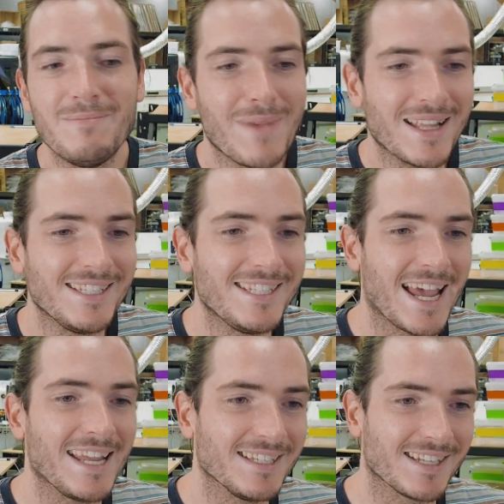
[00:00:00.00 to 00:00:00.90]

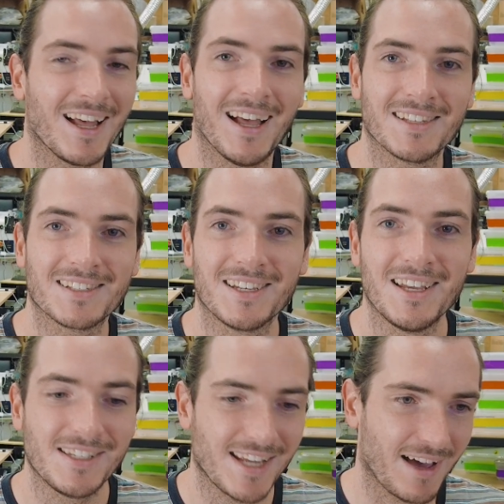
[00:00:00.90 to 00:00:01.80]
mundane task
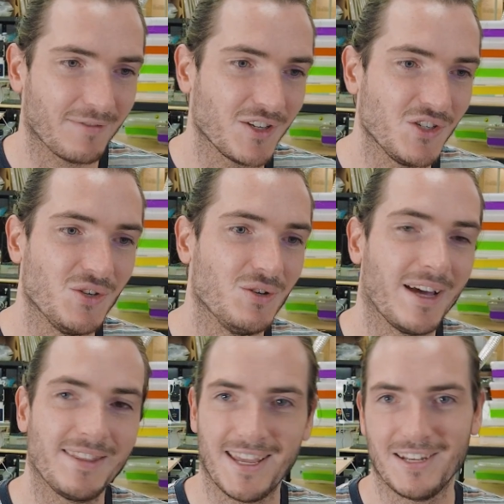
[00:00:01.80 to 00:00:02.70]
to have to do
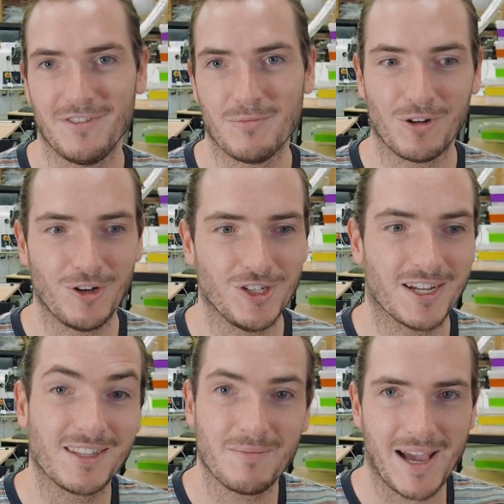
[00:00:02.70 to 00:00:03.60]
at the end of your
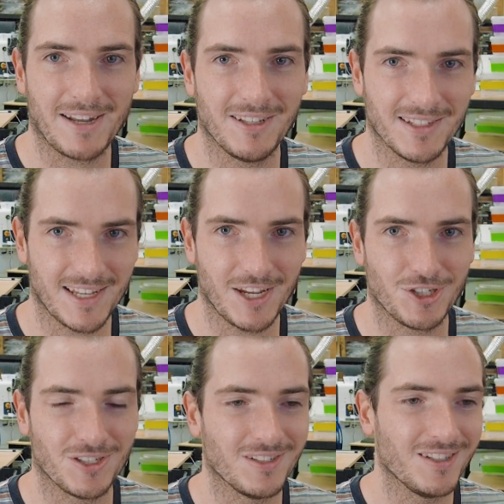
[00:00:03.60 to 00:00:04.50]
project, the
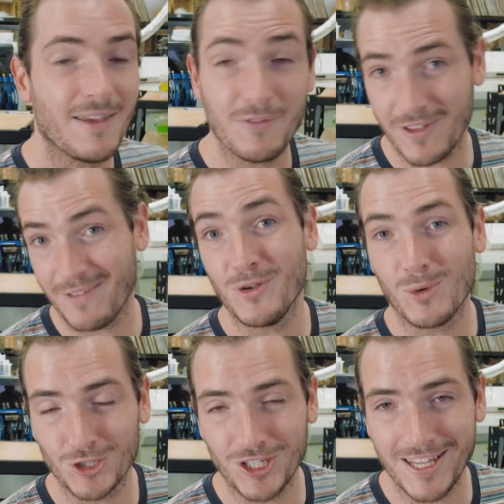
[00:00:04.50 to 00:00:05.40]
panelization. If you're
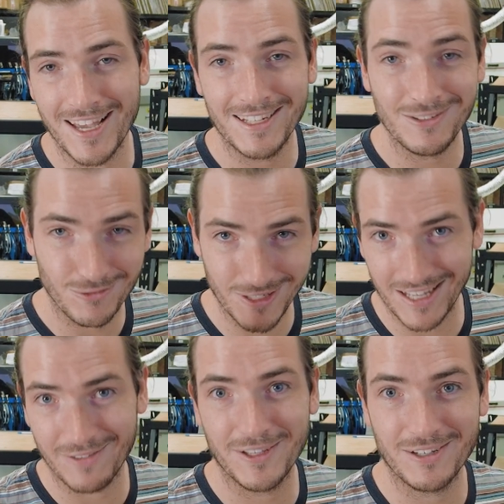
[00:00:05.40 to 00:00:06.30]
watching, Jan, we
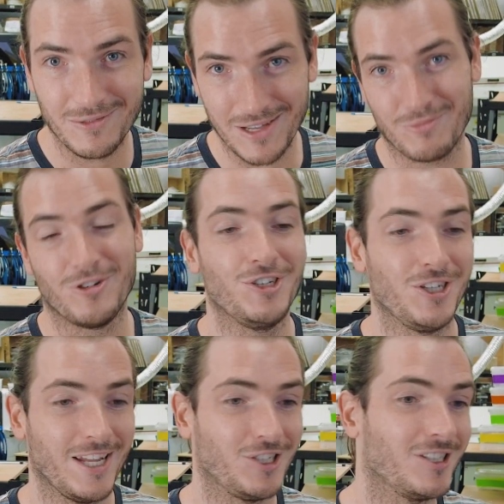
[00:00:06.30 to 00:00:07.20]
love you, we
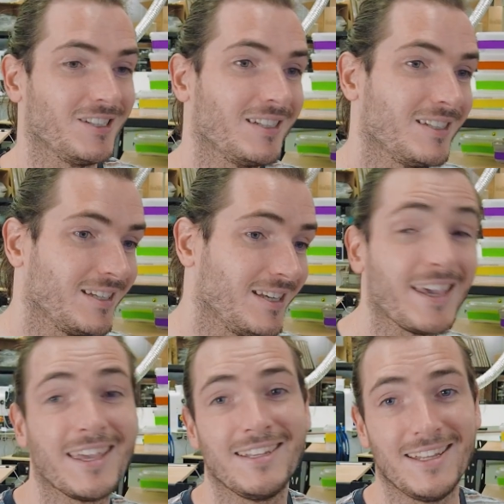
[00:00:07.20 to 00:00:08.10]
appreciate you.
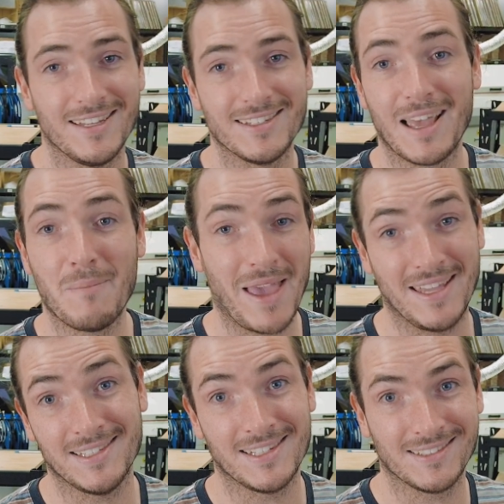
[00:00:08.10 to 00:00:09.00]
KiKit is
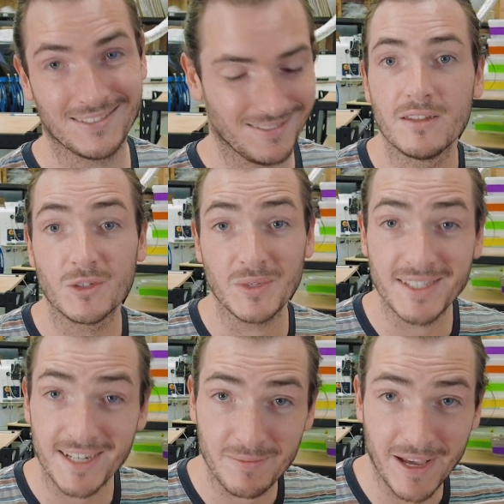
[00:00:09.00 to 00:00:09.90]
amazing. So we
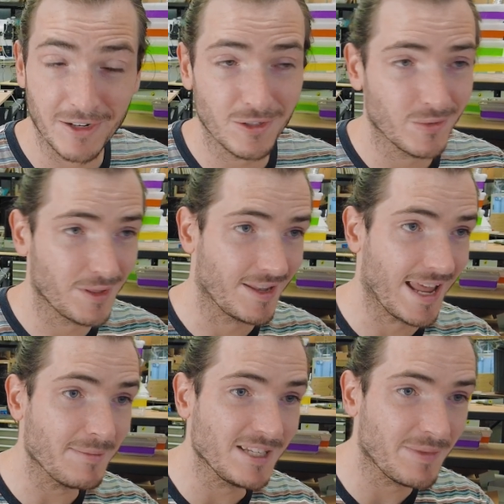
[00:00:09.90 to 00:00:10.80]
start a panel with an
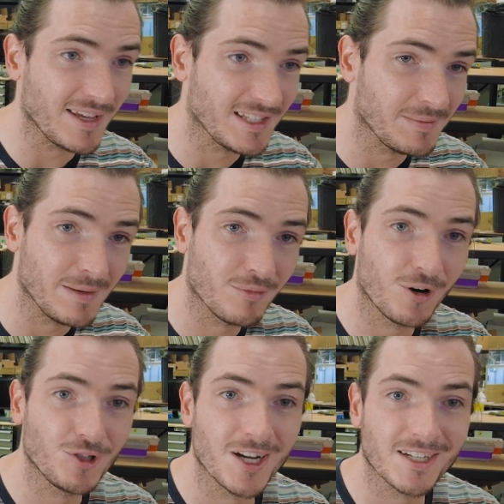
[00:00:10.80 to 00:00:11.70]
empty PCB
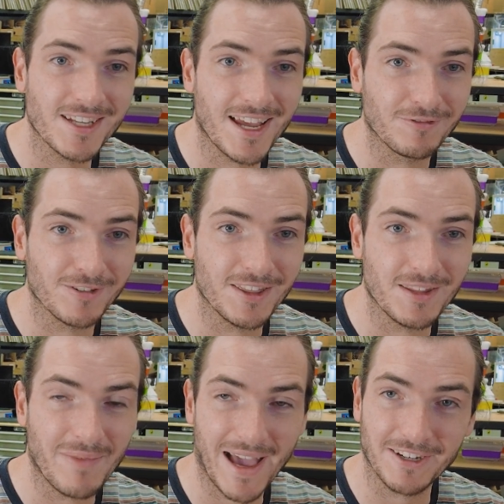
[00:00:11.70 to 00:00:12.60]
project and run
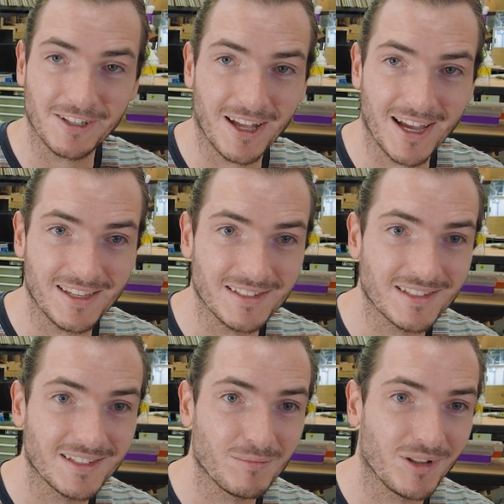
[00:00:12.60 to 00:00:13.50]
the
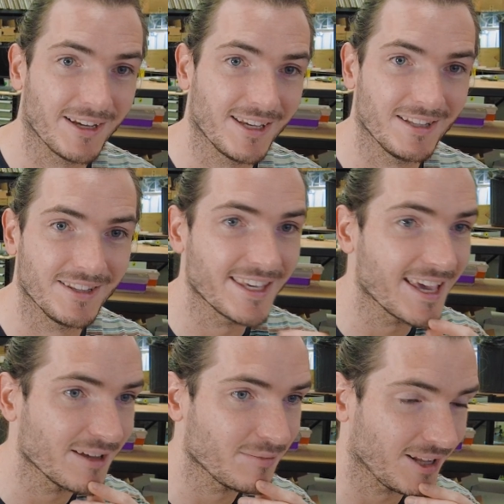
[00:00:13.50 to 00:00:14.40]
panelize plugin, the
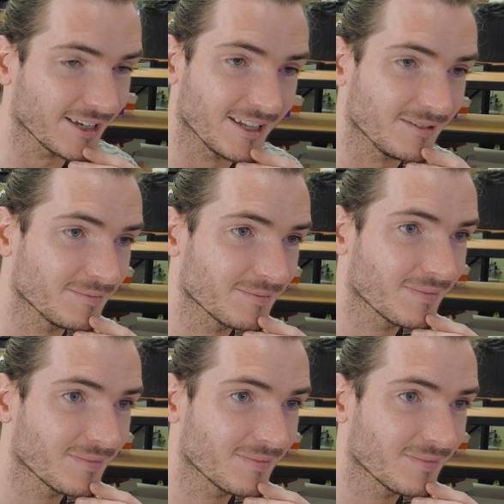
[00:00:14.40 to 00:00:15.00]
KiKit plugin.